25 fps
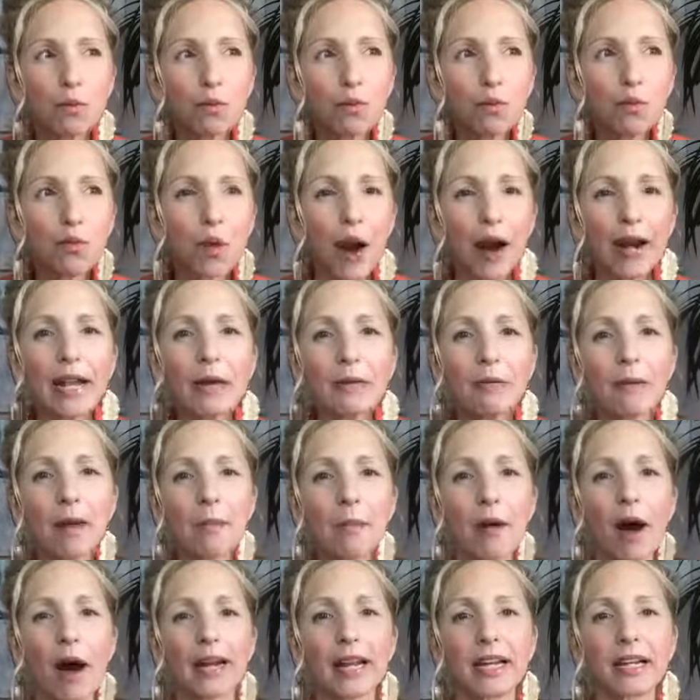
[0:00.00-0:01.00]
running my
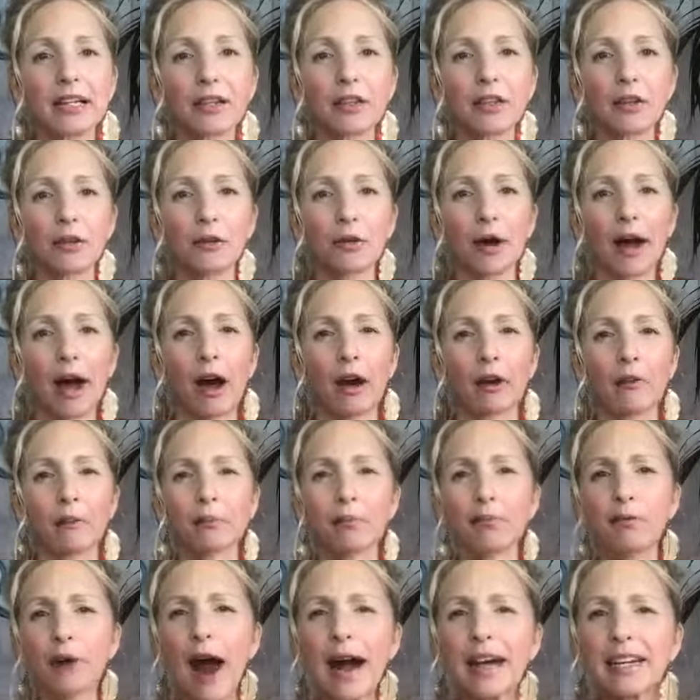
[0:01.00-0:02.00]
body into the ground,
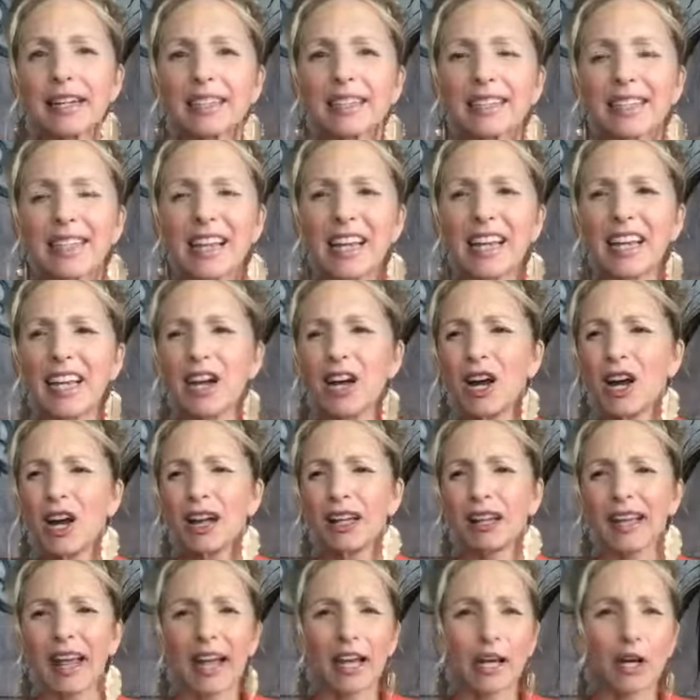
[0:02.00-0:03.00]
practicing
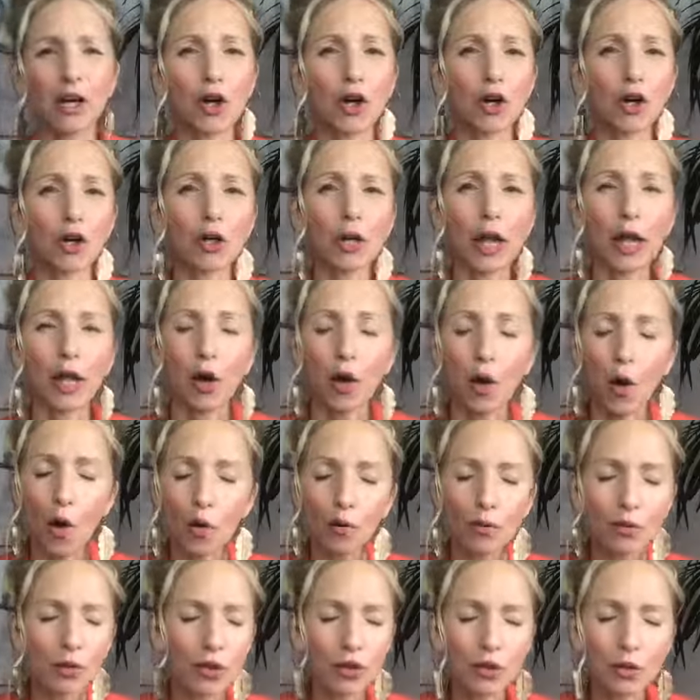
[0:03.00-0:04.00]

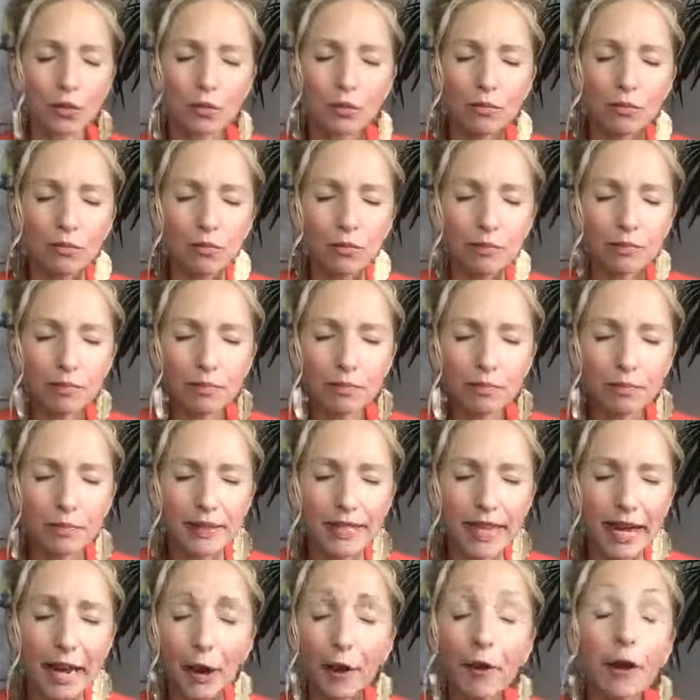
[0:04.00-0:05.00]
just
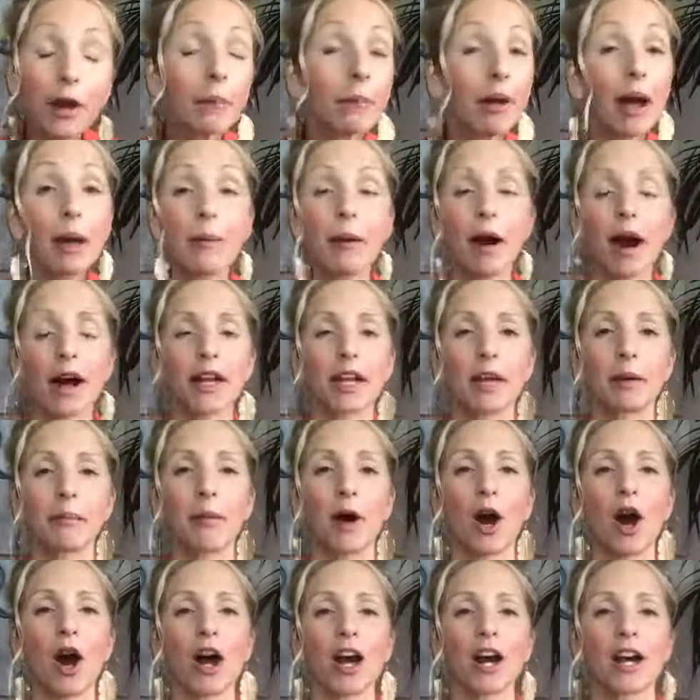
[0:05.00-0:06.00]
tearing my body
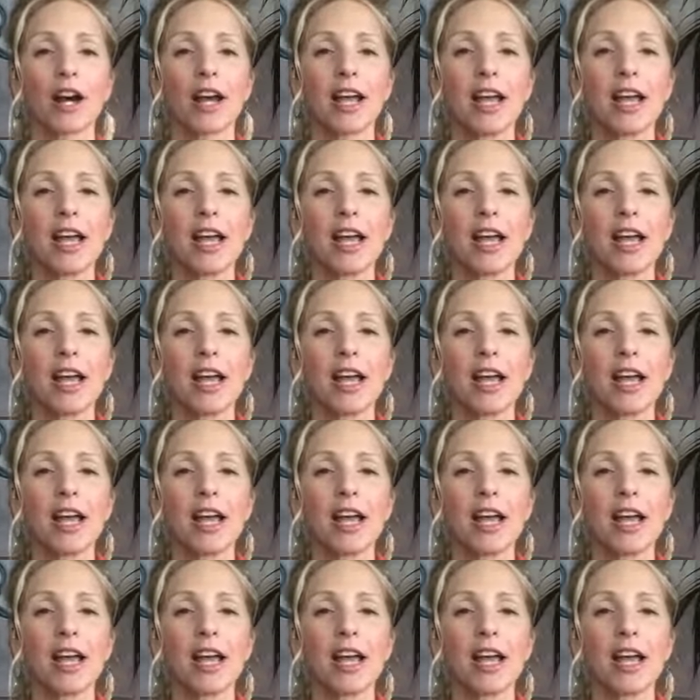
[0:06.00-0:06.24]
apart,